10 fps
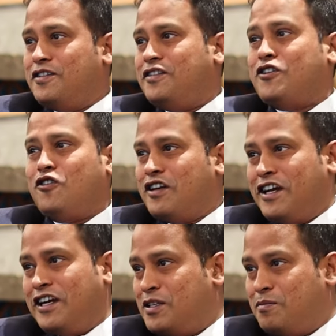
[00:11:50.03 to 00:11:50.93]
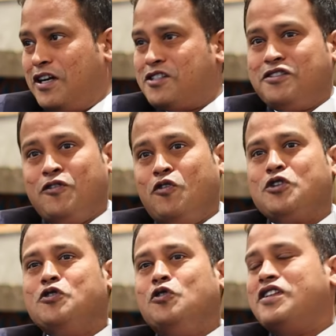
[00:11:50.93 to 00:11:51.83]
They're not like other parts. They want
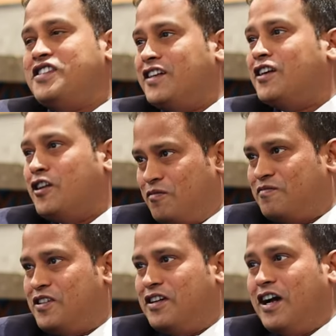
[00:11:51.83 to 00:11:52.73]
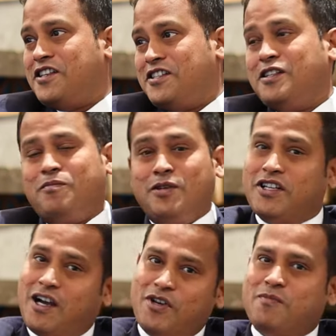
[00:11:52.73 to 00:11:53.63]
to go and settle down. I see the people
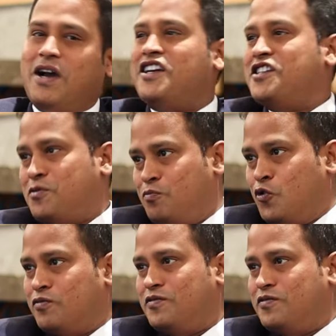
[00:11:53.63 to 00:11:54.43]
coming back is more.